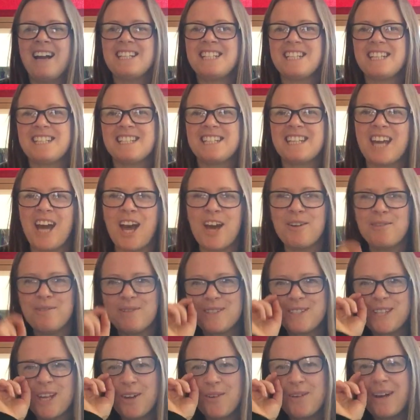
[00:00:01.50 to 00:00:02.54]

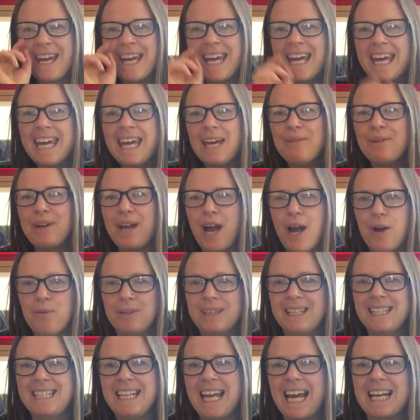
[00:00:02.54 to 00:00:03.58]
GCO, so here we are
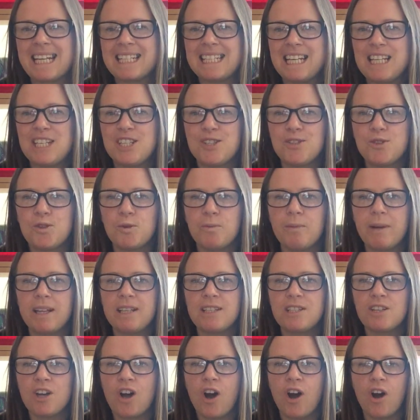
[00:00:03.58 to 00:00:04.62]
with the next
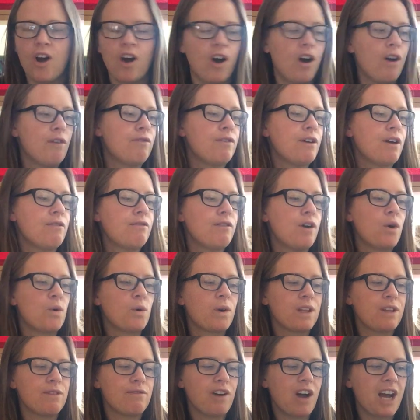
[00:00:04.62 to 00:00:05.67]
instalment of
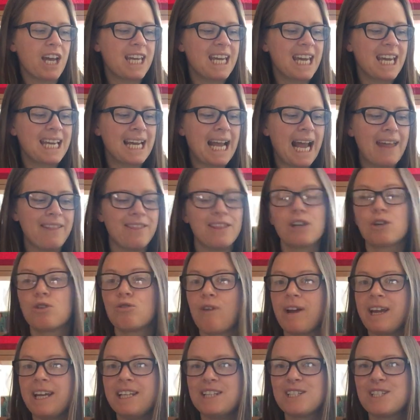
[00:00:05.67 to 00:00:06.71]
Vulgar the Viking and the
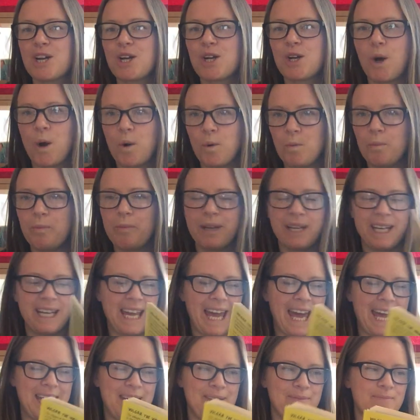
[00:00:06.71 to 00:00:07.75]
Great Gulp
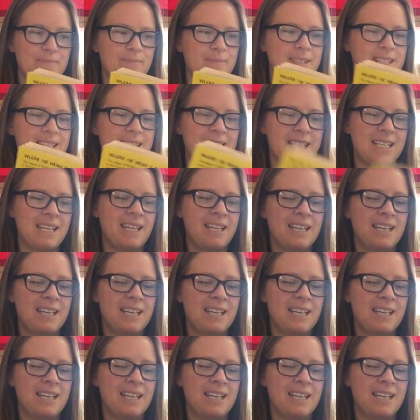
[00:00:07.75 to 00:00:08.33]
Games.